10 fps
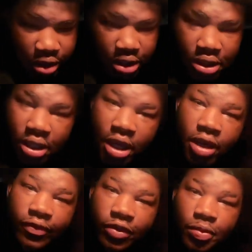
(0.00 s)
Today I'm
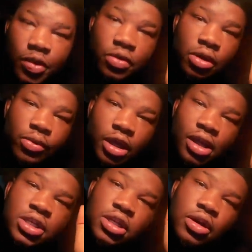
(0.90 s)
gonna be doing a
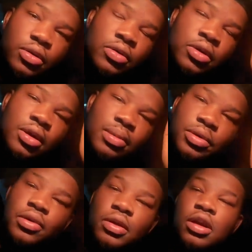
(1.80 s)
reaction on
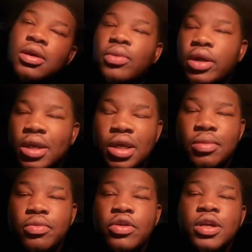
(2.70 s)
Pee Wee Longway and
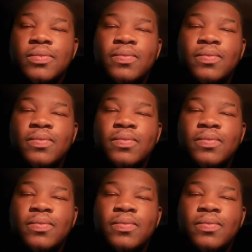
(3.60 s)
YoungBoy.